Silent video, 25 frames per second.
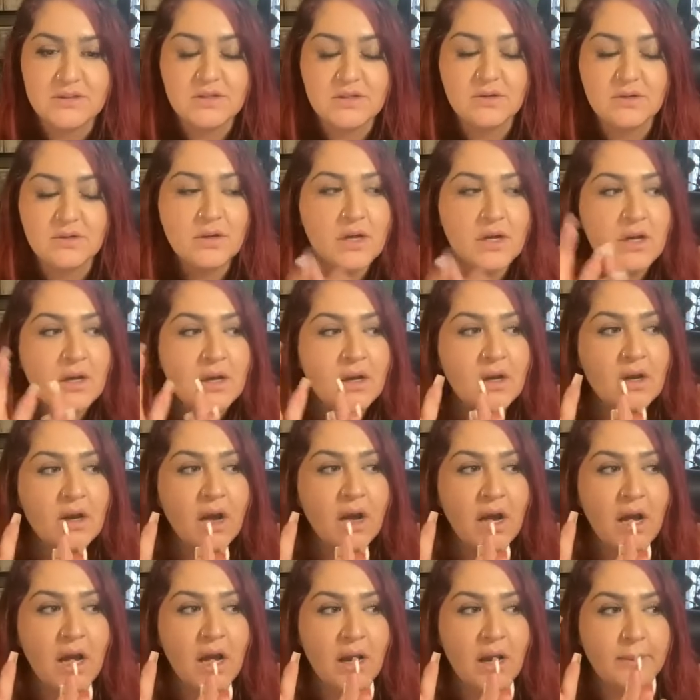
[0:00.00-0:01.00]
So
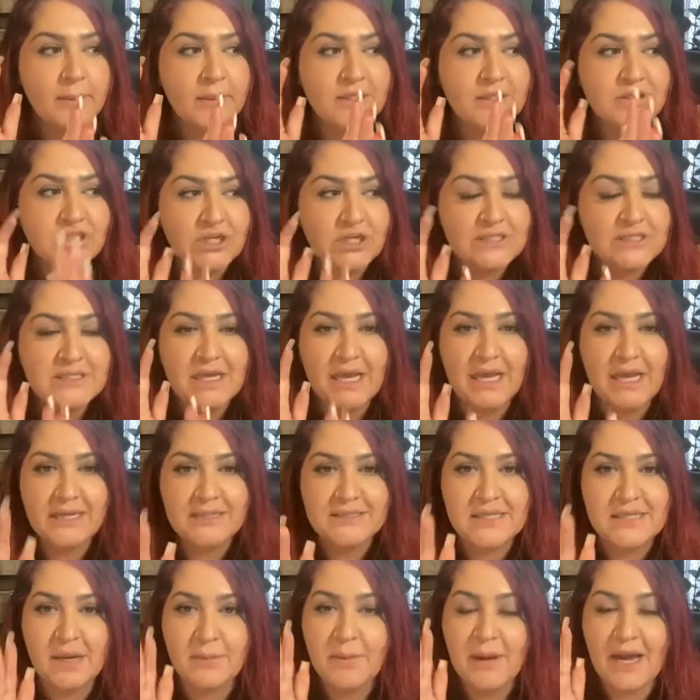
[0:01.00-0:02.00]
just a
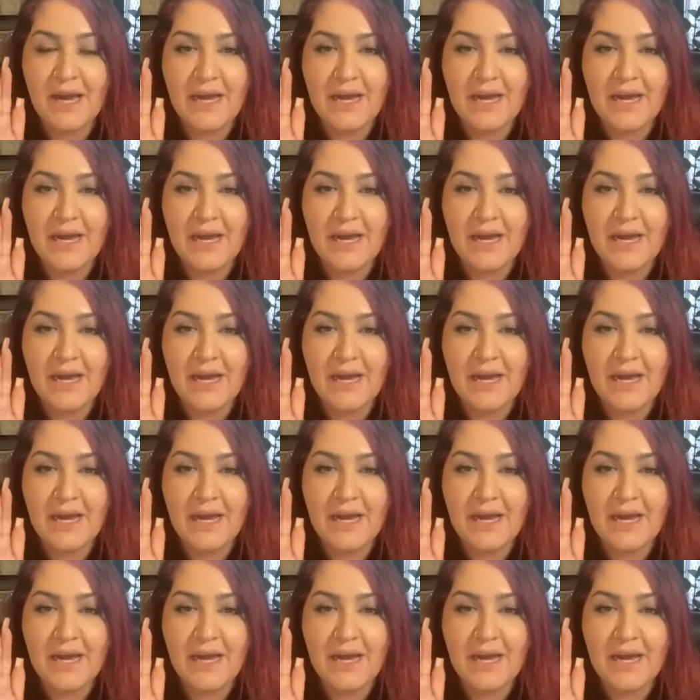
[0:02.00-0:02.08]
heads up,